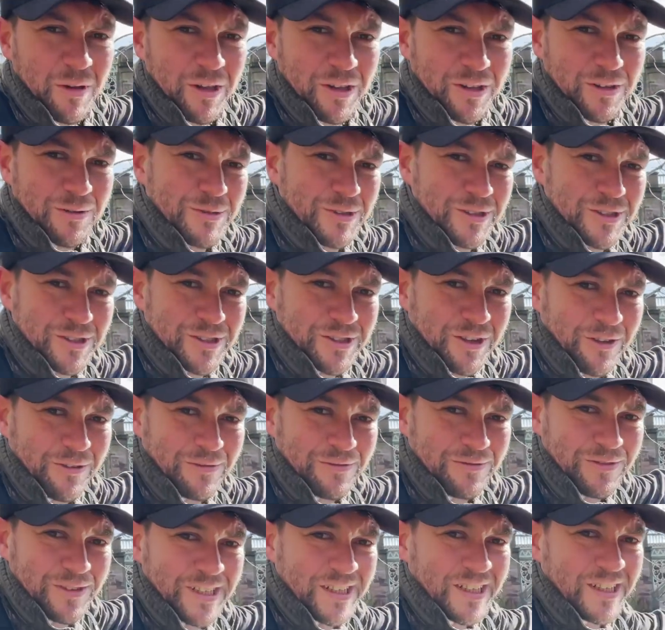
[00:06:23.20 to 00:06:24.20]
welcome to
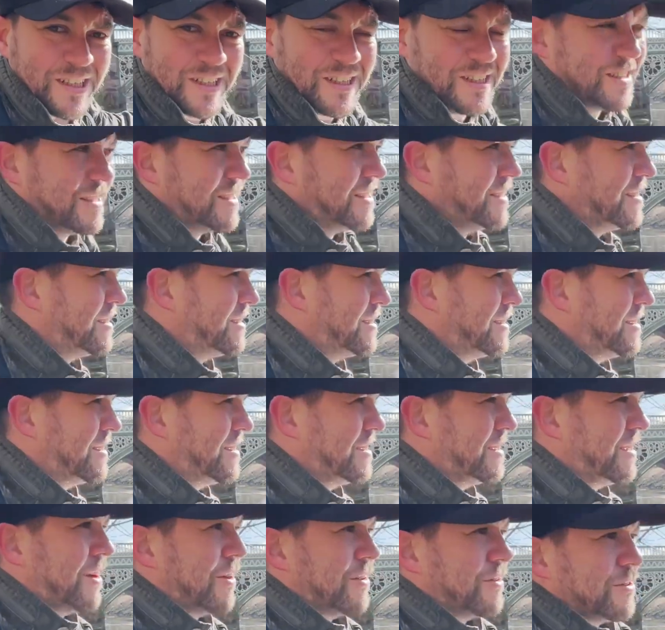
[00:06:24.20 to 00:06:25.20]
Salford
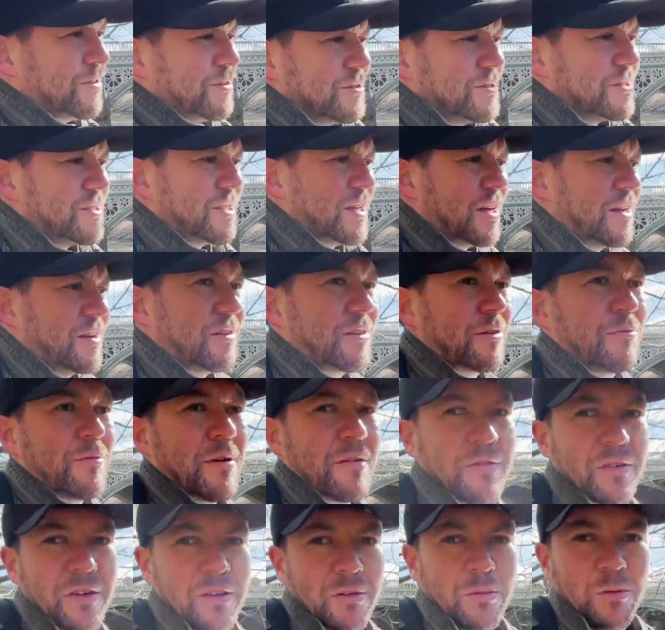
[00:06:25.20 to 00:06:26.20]
on the other side of the
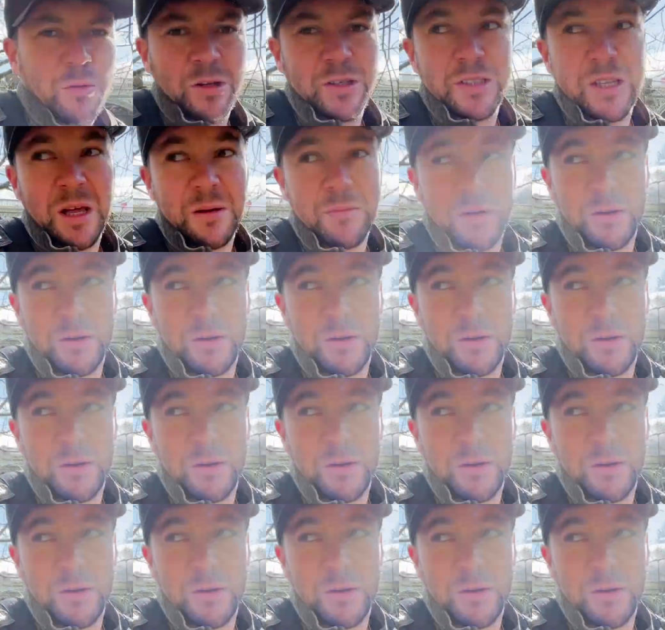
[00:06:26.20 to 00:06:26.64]
river. What does that